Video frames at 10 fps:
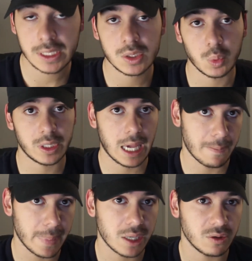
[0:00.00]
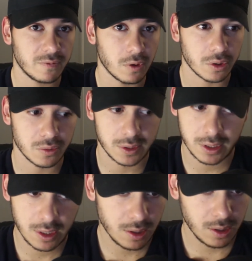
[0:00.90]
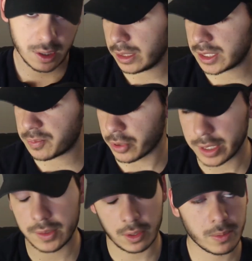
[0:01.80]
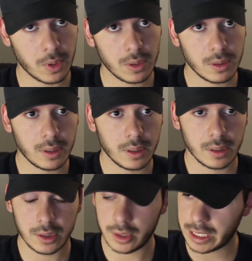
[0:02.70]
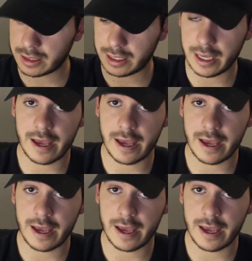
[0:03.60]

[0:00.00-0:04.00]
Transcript: this with a manual focus. It's pretty durable. You get the